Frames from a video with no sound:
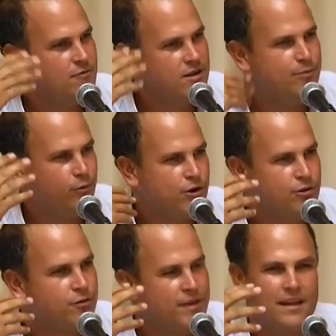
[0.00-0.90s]

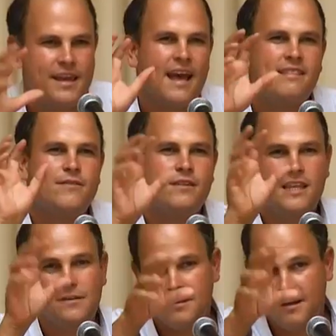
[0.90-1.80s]
reporter that can't even leave the